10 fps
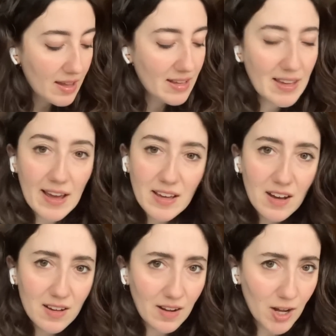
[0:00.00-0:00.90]

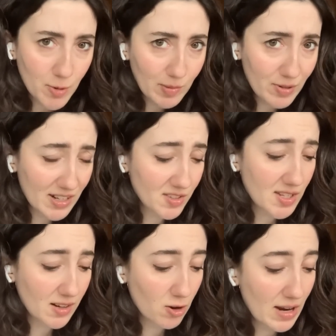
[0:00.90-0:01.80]
Eaea. I hope I pronounced
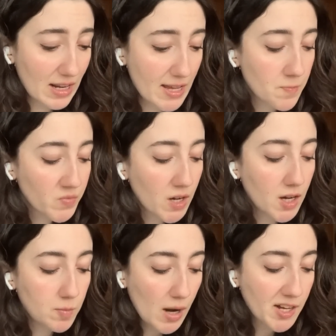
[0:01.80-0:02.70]
that correctly.
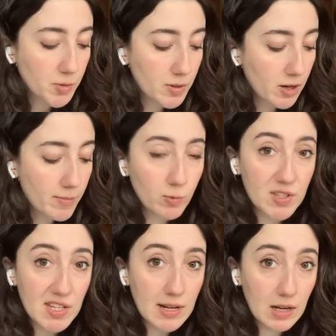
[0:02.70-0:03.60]
Blanca Paloma
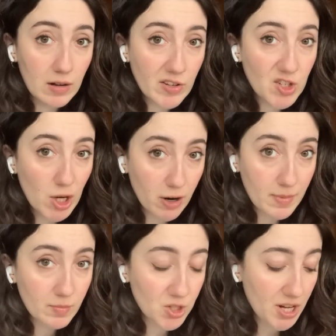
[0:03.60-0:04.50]
was in it last year. I
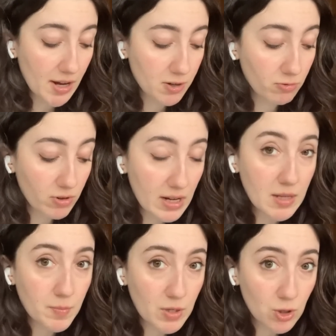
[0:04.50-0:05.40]
remember she had a
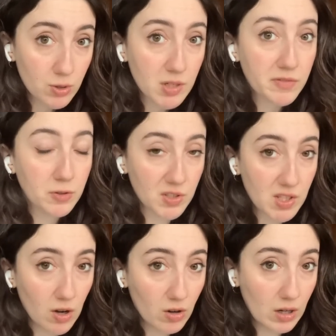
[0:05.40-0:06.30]
really beautiful
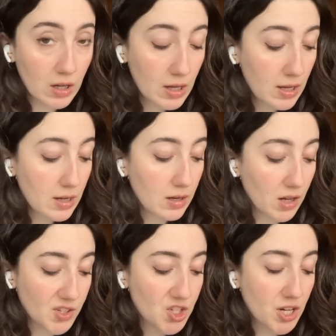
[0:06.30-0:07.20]
song
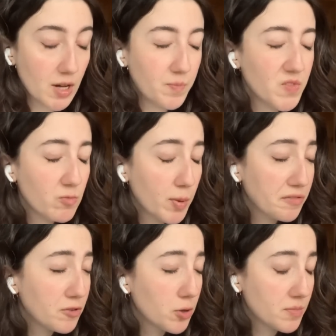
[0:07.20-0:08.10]
last year,
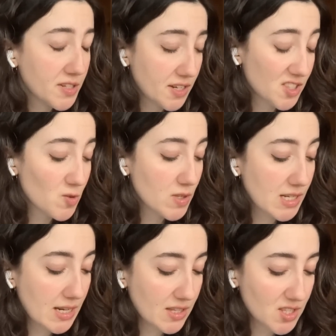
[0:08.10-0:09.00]
performed
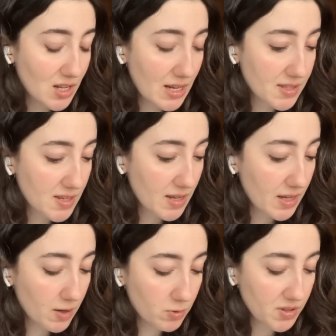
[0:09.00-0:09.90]
exquisitely. So let's
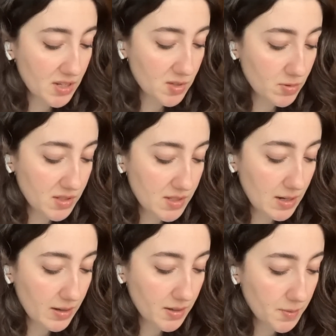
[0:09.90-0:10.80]
hear what this one's
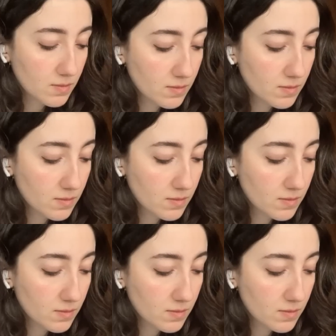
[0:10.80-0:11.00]
like.